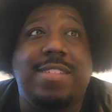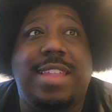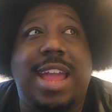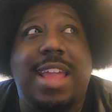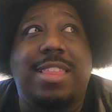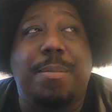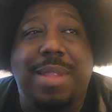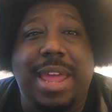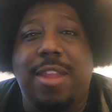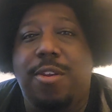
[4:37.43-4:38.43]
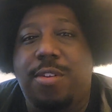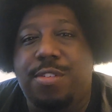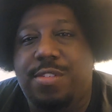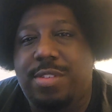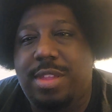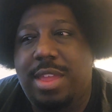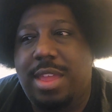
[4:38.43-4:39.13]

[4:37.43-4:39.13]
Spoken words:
like the players